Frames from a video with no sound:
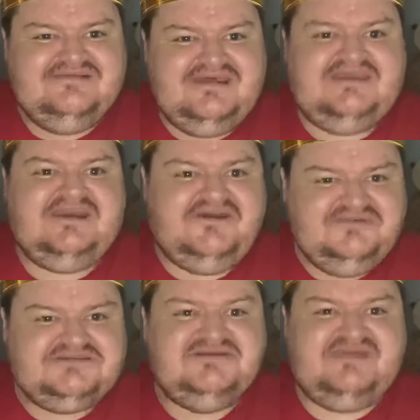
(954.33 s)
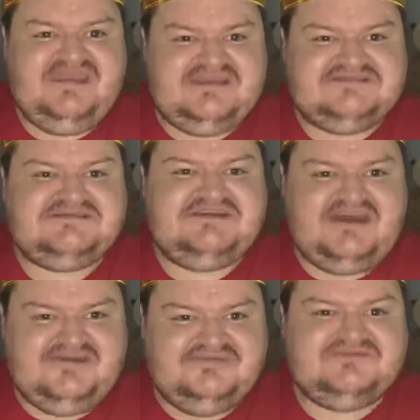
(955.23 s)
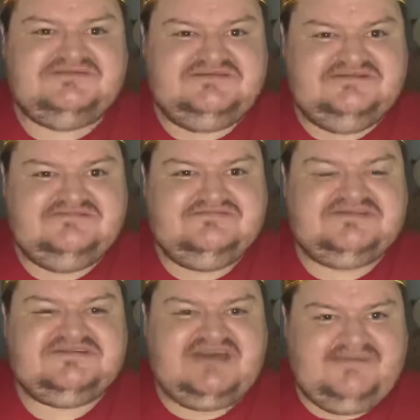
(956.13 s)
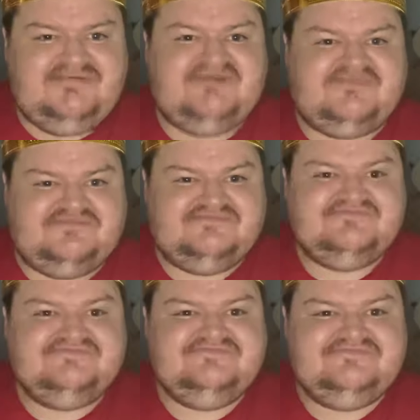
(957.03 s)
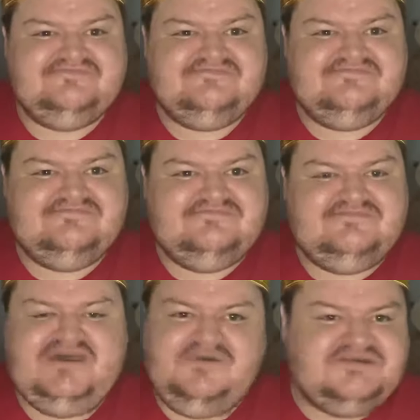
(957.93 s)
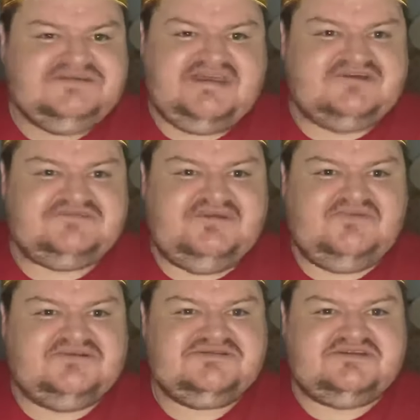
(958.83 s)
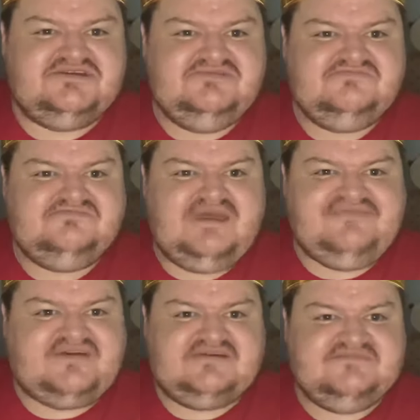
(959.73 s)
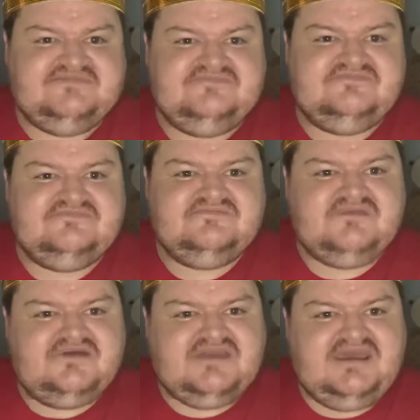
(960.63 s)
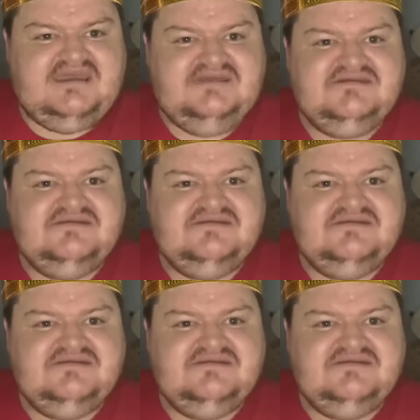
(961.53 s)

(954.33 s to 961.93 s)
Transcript: He knows who he is. He knows. There's a couple of them. No one tells me what to do, ever, okay?